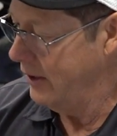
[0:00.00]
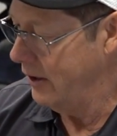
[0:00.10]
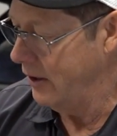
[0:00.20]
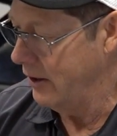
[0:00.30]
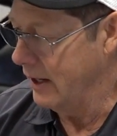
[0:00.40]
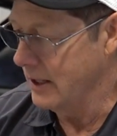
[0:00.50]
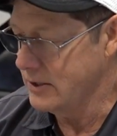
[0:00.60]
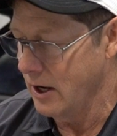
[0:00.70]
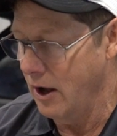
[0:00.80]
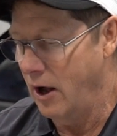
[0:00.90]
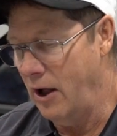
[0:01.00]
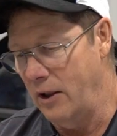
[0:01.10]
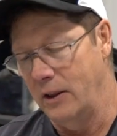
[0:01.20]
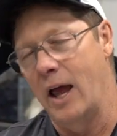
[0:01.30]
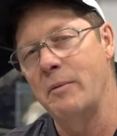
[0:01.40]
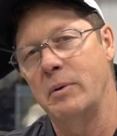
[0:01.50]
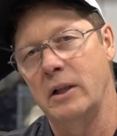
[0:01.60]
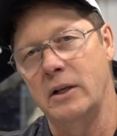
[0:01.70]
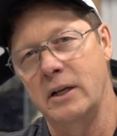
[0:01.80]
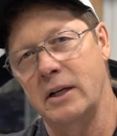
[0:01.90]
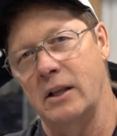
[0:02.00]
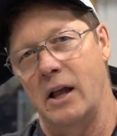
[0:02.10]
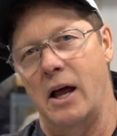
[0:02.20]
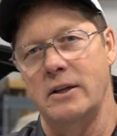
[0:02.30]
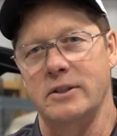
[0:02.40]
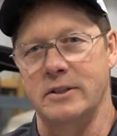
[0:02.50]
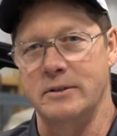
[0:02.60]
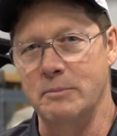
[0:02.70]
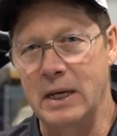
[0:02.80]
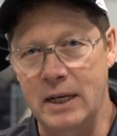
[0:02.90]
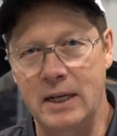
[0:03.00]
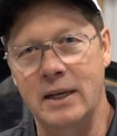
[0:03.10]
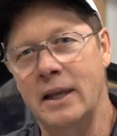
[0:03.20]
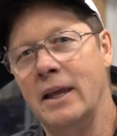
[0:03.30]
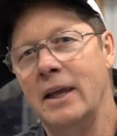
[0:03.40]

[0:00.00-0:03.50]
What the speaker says: there is all liability clauses, meaning